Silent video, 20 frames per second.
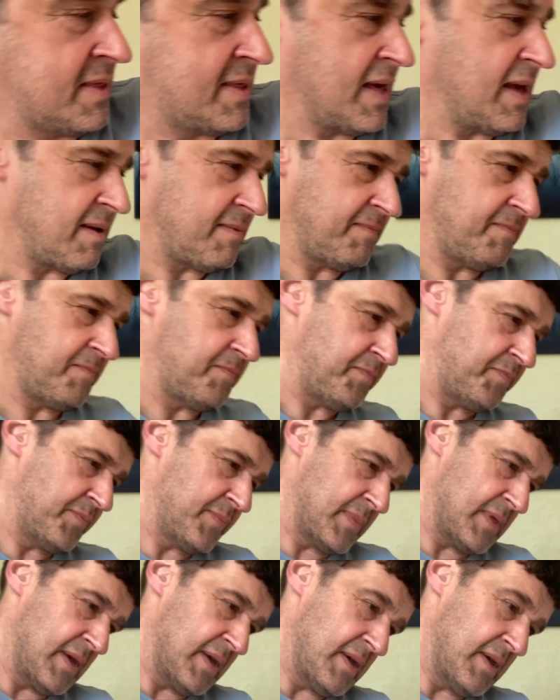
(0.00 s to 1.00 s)
that?
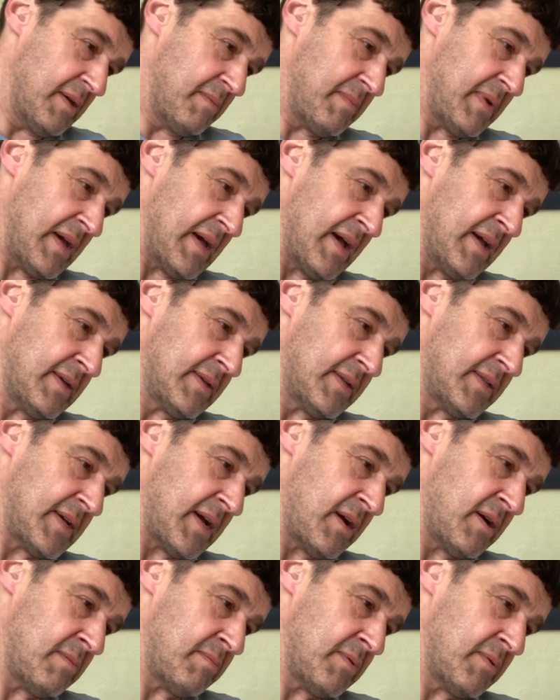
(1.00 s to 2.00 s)
My eyes are
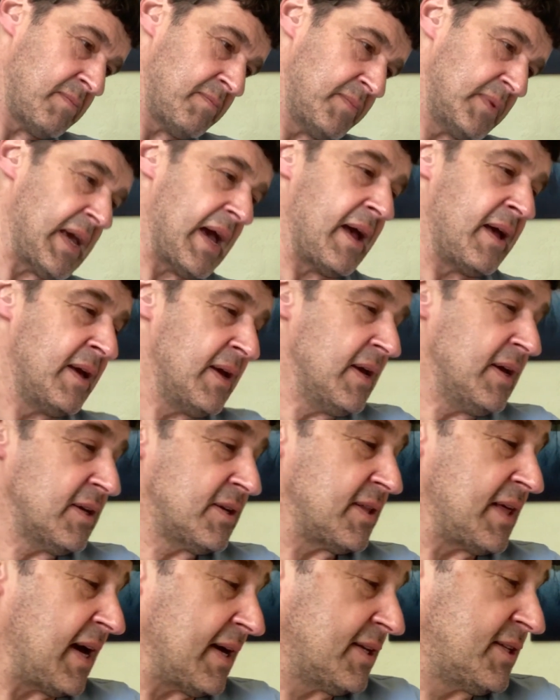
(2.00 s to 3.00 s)
terrible. Yeah. So
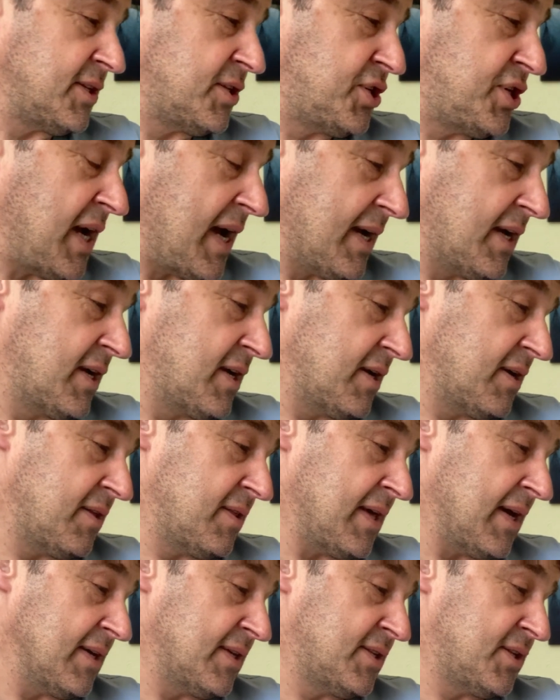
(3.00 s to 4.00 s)
that's
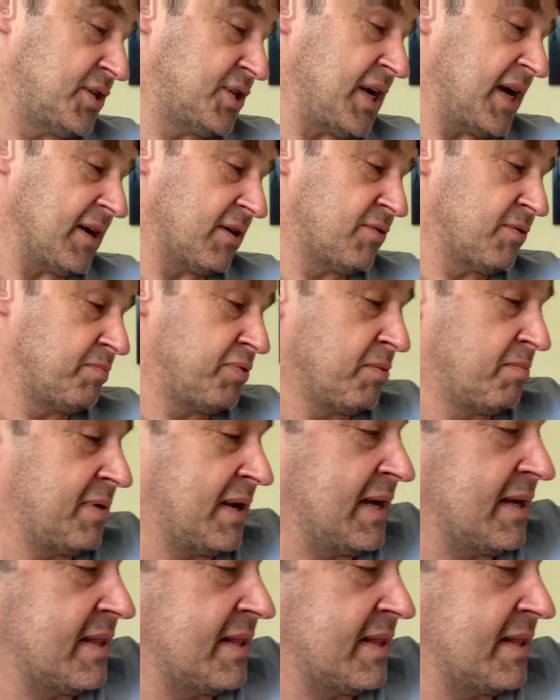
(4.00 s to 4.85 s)
the Czech Republic